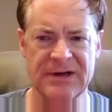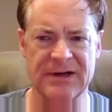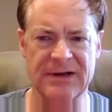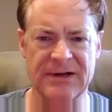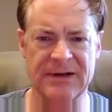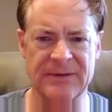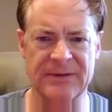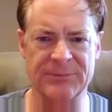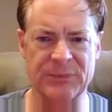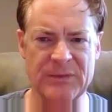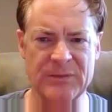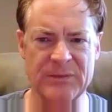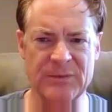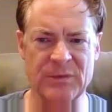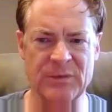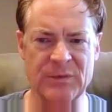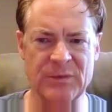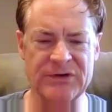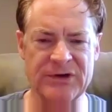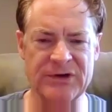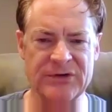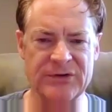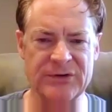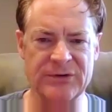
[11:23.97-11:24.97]
Um, but
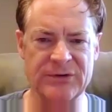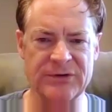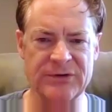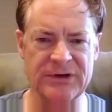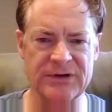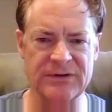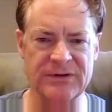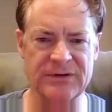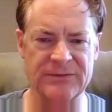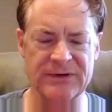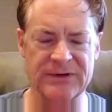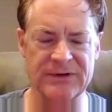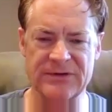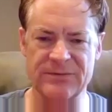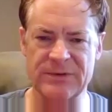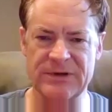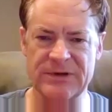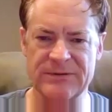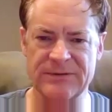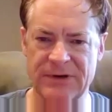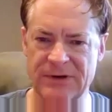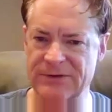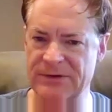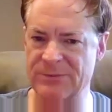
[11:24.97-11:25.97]
it's also critical for us to be
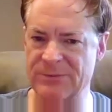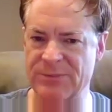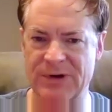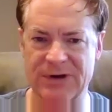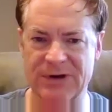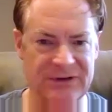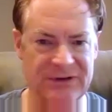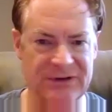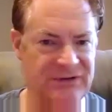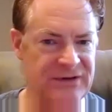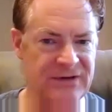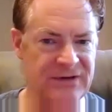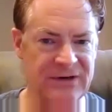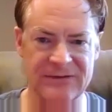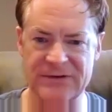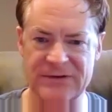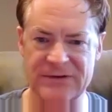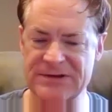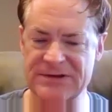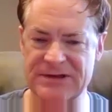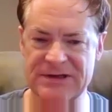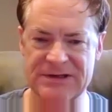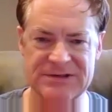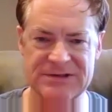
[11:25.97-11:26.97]
involved in policy
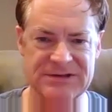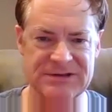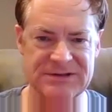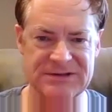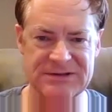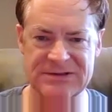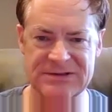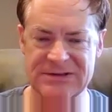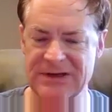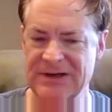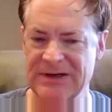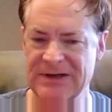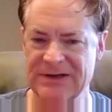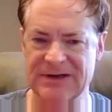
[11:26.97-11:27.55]
conversations,